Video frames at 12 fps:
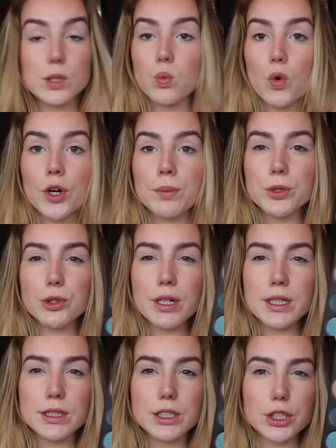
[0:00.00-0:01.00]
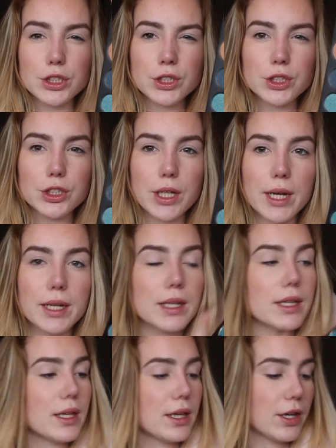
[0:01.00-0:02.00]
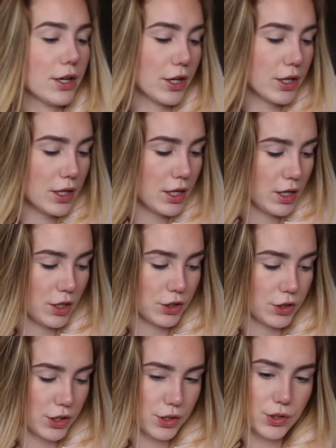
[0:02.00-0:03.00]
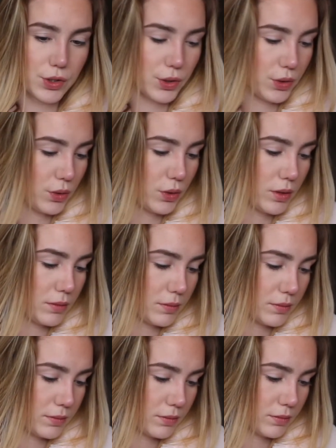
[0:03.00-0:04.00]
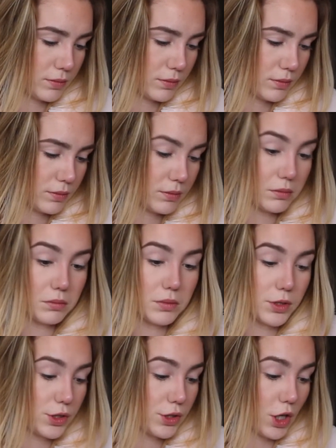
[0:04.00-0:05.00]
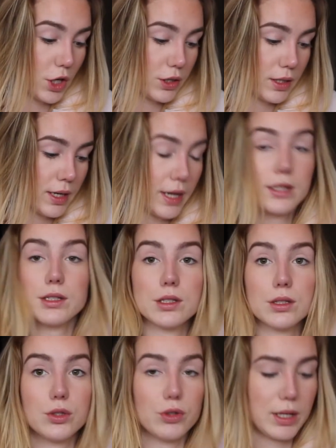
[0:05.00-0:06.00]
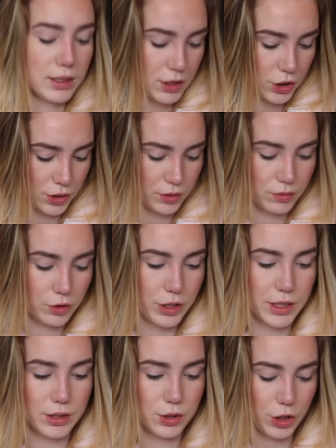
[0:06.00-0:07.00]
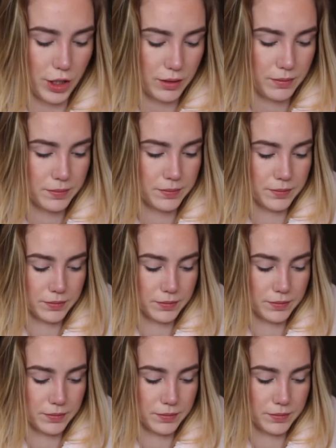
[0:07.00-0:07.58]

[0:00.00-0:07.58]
warm transition shade here just to start a nice transition crease shade.